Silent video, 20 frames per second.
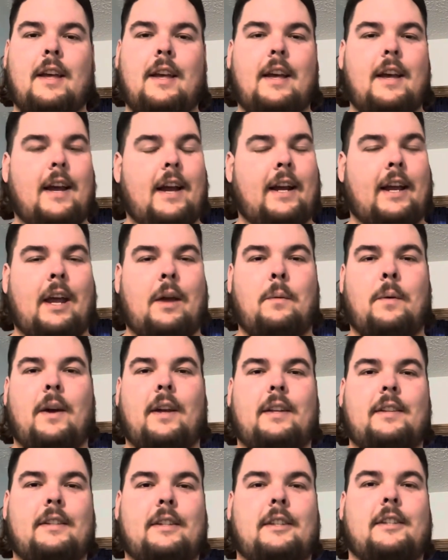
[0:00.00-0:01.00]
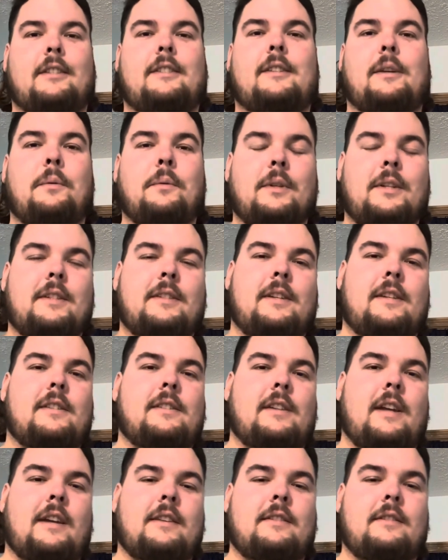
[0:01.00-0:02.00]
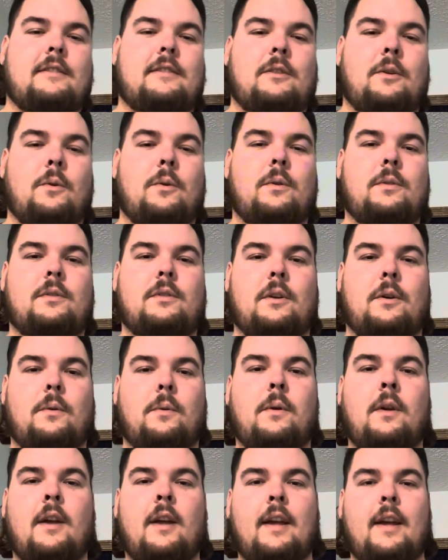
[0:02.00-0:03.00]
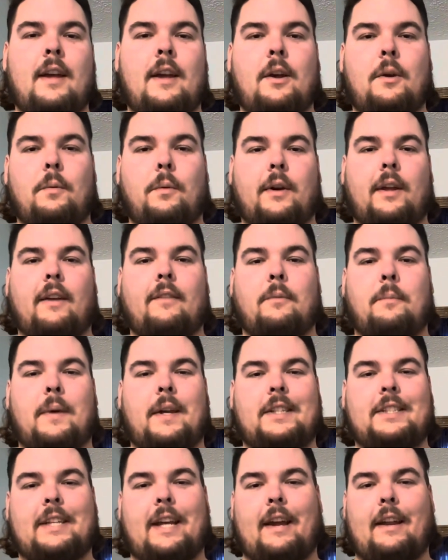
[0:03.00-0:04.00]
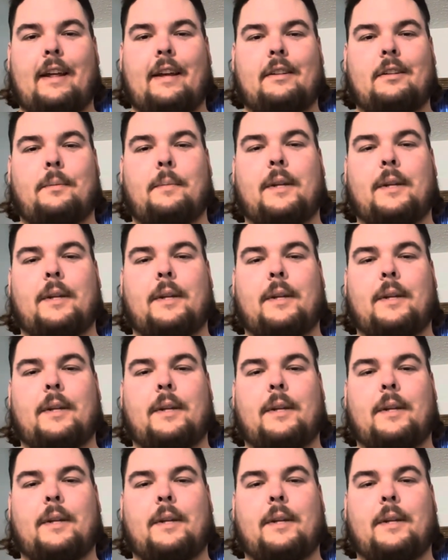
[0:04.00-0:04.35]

I can't wait to see what this season has in store. So I want to give a big shout out to my